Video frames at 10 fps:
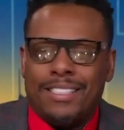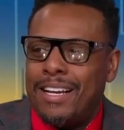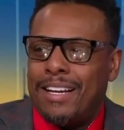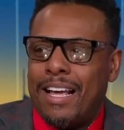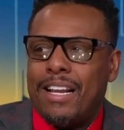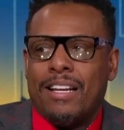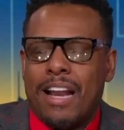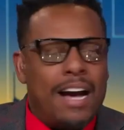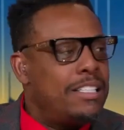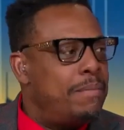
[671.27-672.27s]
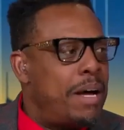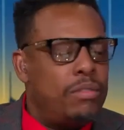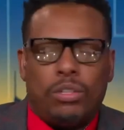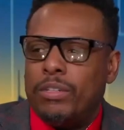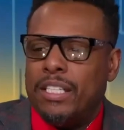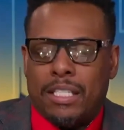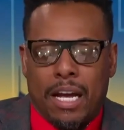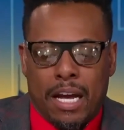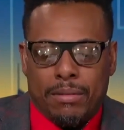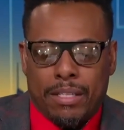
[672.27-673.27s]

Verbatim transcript: They they didn't knock them out three times,